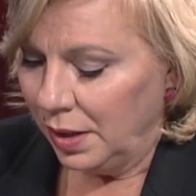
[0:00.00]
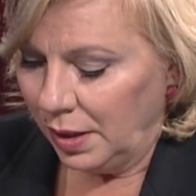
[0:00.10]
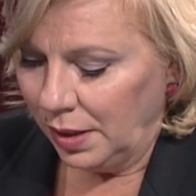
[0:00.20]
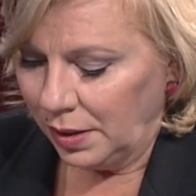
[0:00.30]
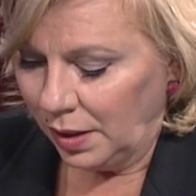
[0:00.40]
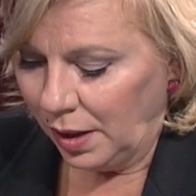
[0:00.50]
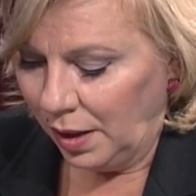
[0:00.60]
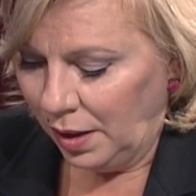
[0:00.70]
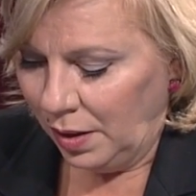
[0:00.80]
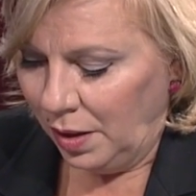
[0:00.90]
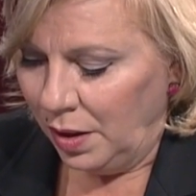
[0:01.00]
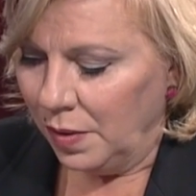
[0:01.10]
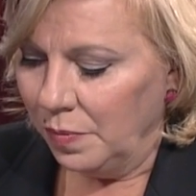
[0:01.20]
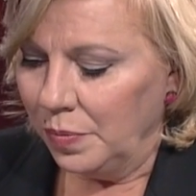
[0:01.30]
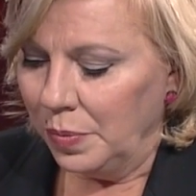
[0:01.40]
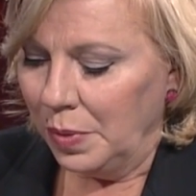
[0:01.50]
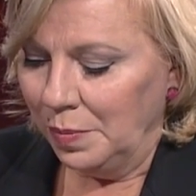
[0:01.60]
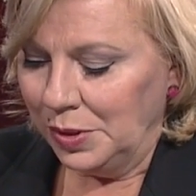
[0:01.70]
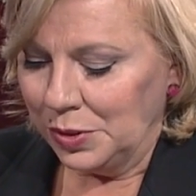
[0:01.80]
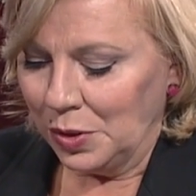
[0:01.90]
And uh, let
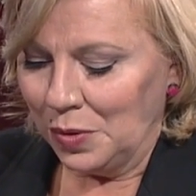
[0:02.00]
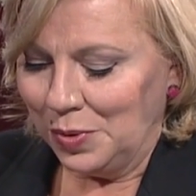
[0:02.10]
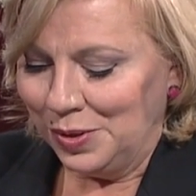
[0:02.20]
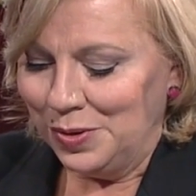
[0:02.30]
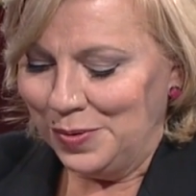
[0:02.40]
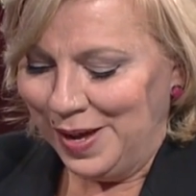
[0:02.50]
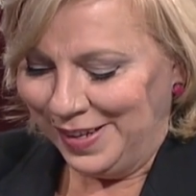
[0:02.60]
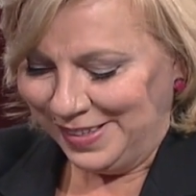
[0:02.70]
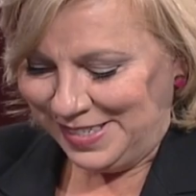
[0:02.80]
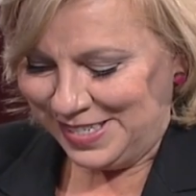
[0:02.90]
me start with you, Ellen